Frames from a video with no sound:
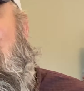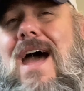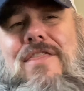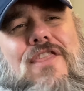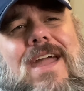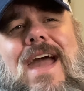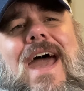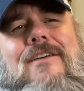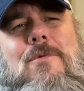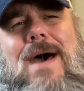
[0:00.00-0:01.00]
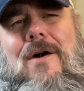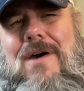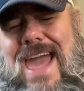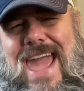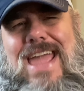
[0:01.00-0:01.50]
I think I have about
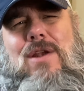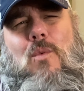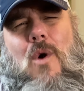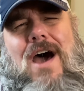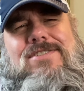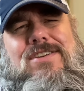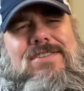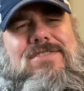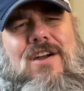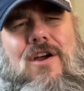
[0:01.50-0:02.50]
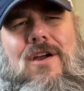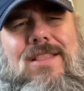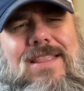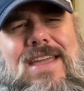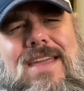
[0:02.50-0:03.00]
eight watches
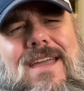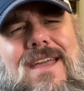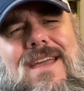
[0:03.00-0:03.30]
currently,